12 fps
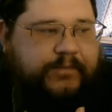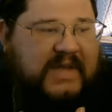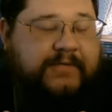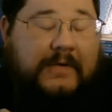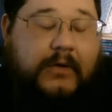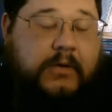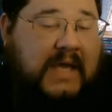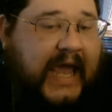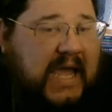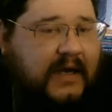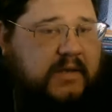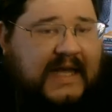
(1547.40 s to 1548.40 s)
If you
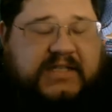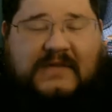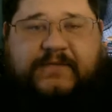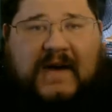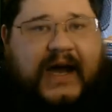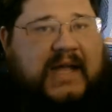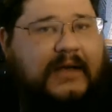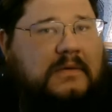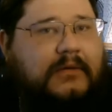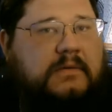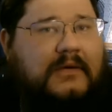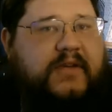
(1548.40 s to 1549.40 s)
can't, that's fine.
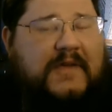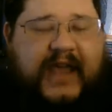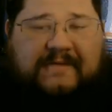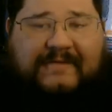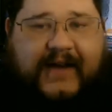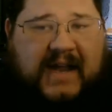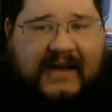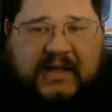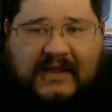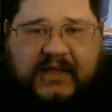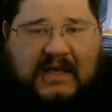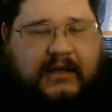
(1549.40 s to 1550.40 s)
If you can't find
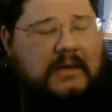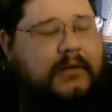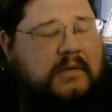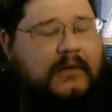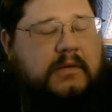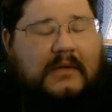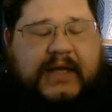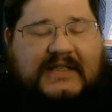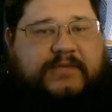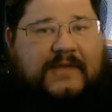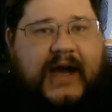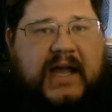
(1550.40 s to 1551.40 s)
anything,
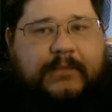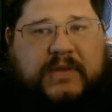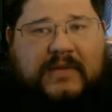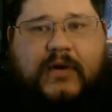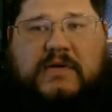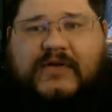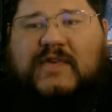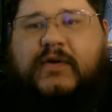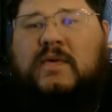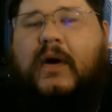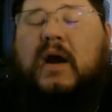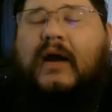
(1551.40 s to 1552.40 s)
that's fine. But those of
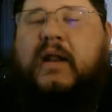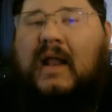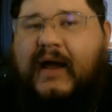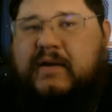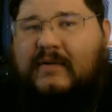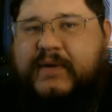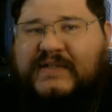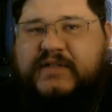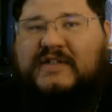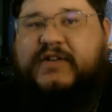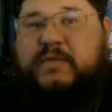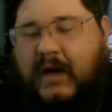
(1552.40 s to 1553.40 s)
you who are inclined to
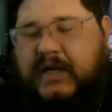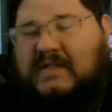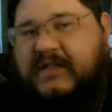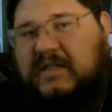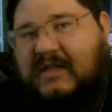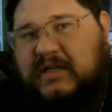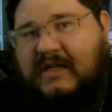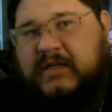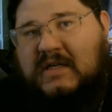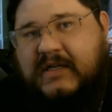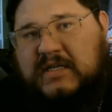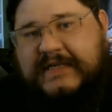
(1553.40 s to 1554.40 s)
research and want to learn
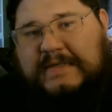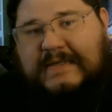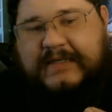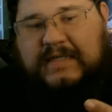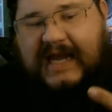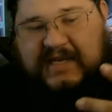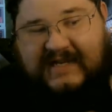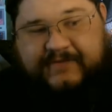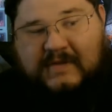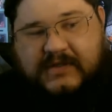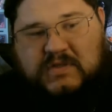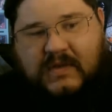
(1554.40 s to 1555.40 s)
like
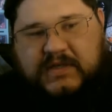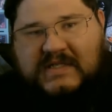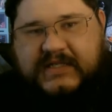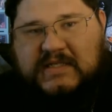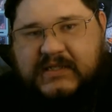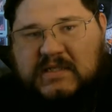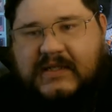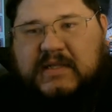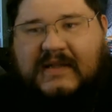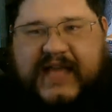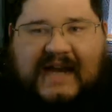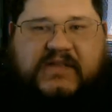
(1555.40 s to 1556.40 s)
different sources,
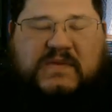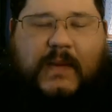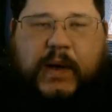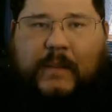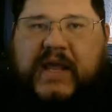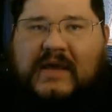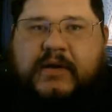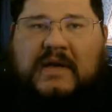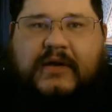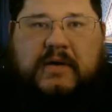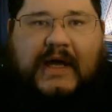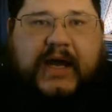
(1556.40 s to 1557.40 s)
that is one way you
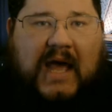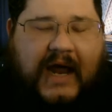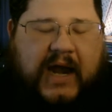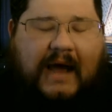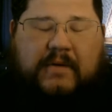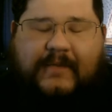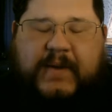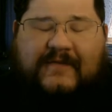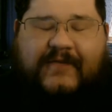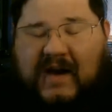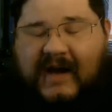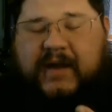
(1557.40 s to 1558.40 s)
can do it. And I would be
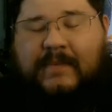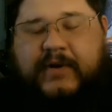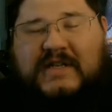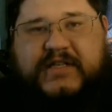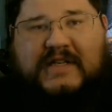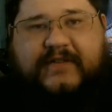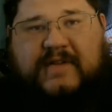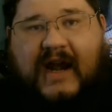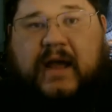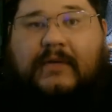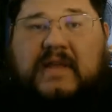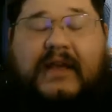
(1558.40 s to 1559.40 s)
very appreciative, and
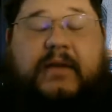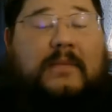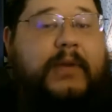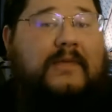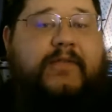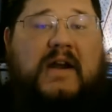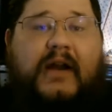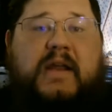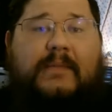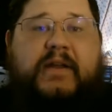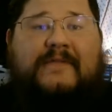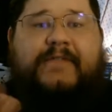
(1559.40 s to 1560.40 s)
I would think it'd be
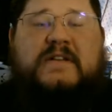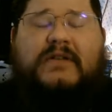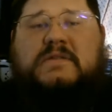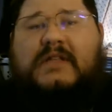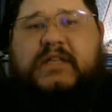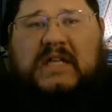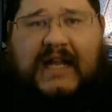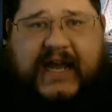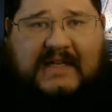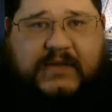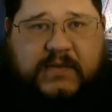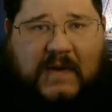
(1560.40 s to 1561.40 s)
very beneficial to the
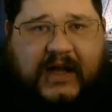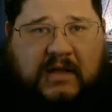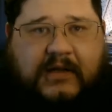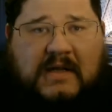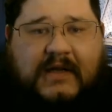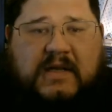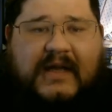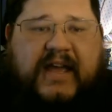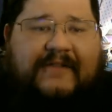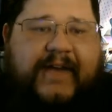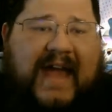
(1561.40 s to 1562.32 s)
clan as well if